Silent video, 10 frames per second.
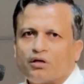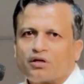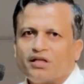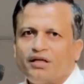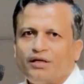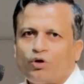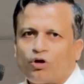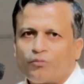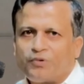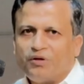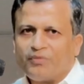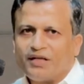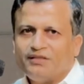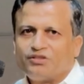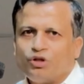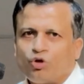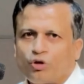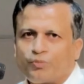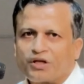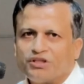really optimize the
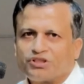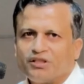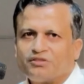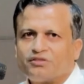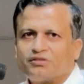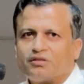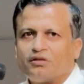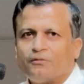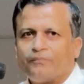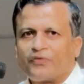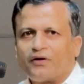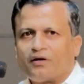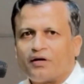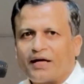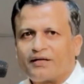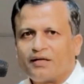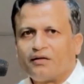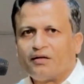operations at a